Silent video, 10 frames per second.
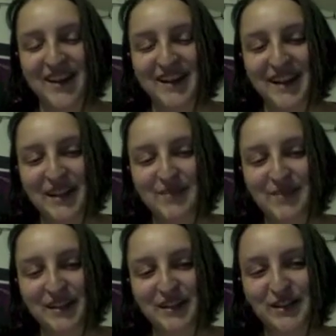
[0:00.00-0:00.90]
telling
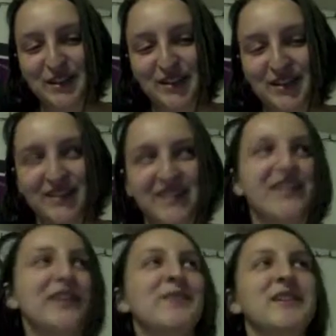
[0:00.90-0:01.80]

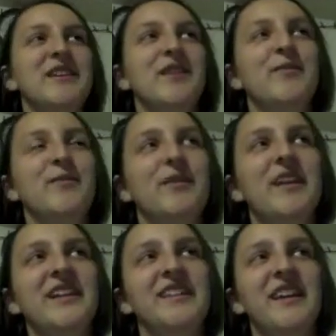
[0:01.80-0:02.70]
myself
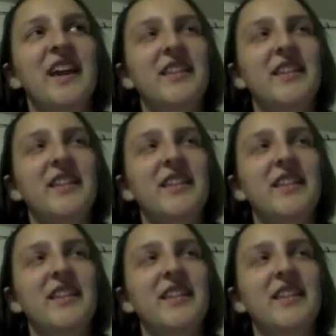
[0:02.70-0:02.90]
things